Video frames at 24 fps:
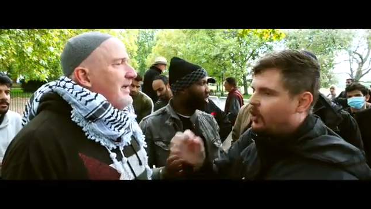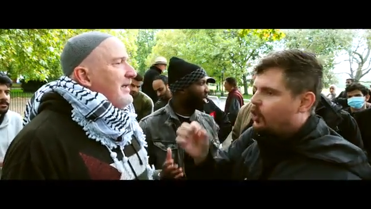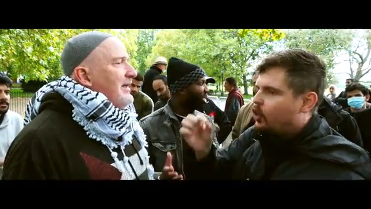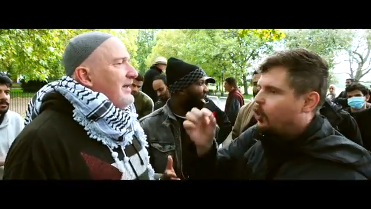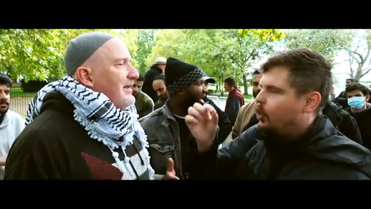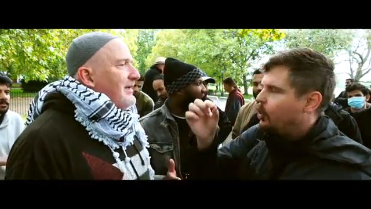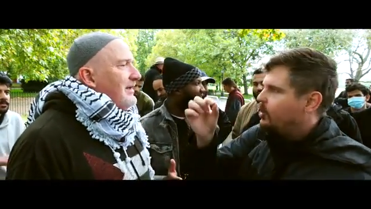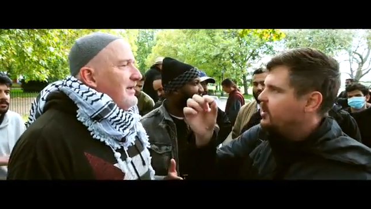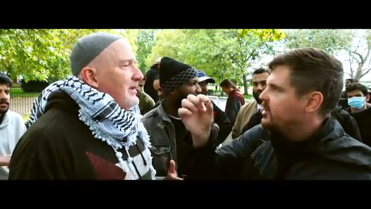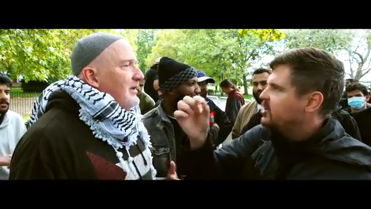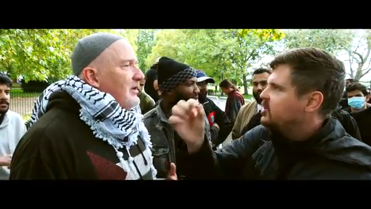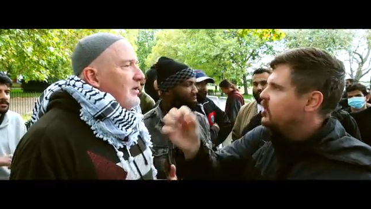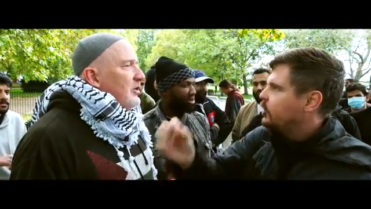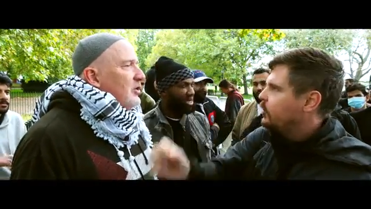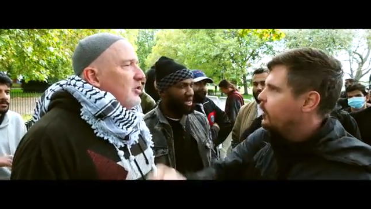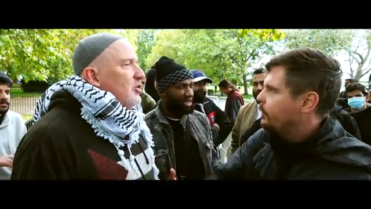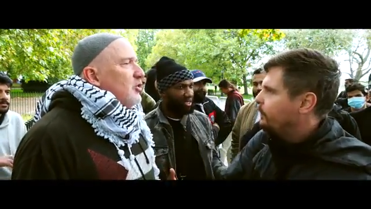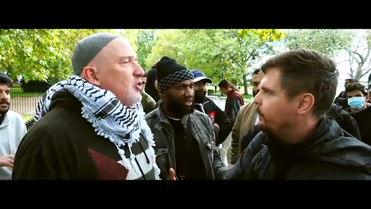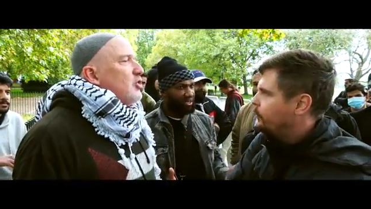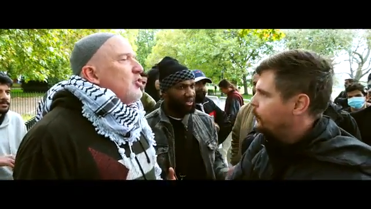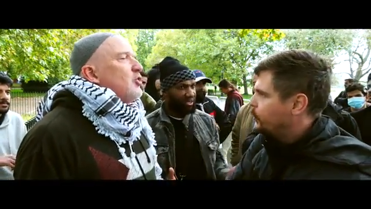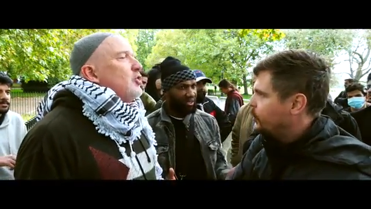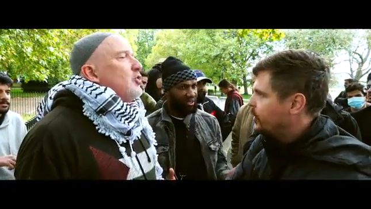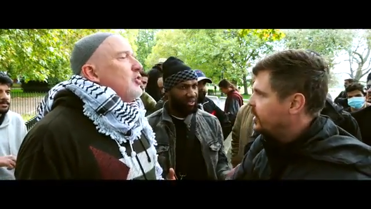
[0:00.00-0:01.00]
Speaker 1: according to the
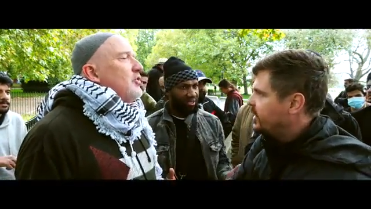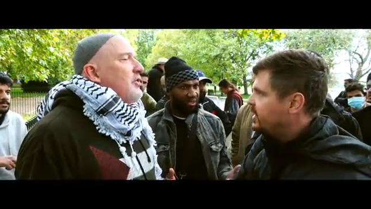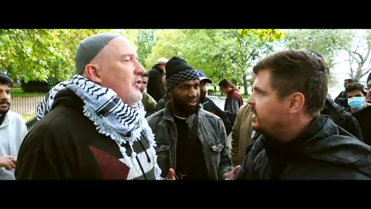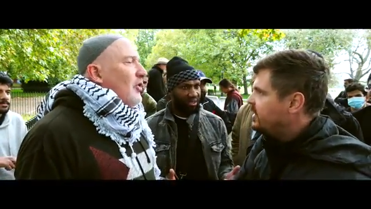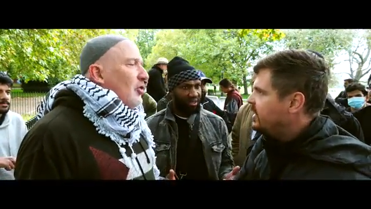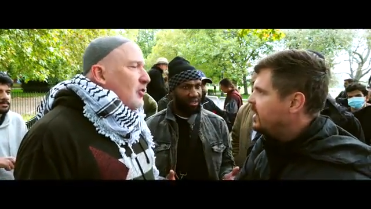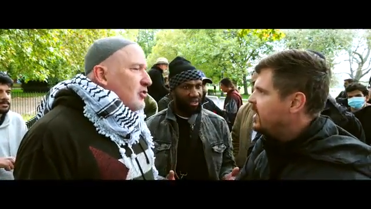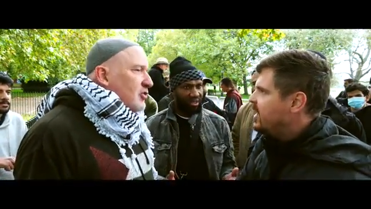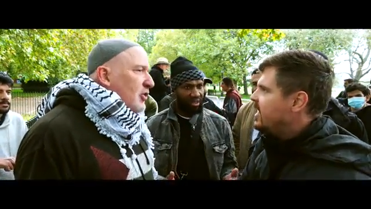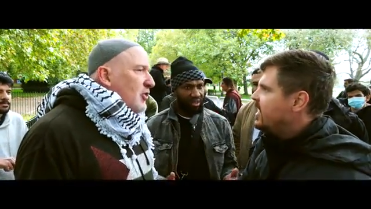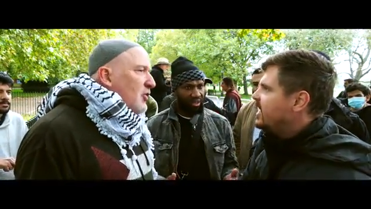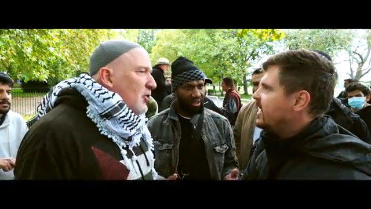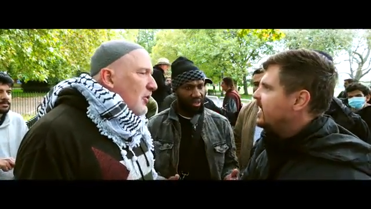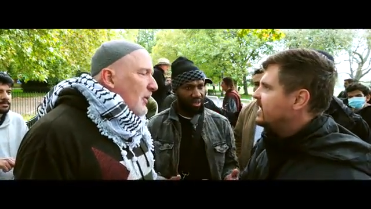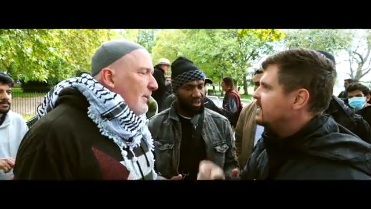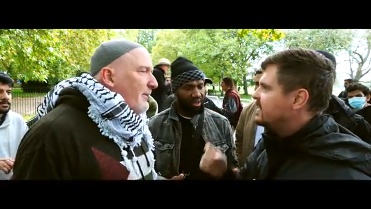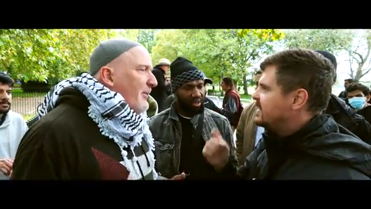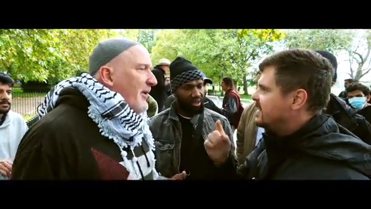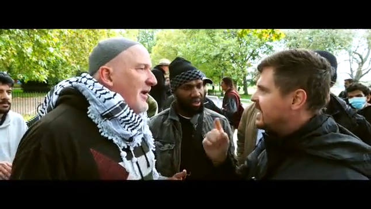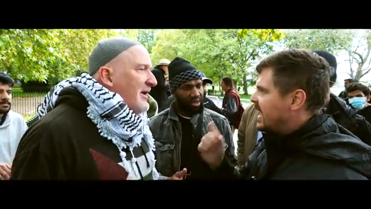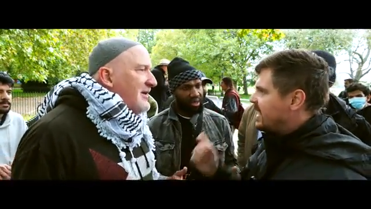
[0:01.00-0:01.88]
free. It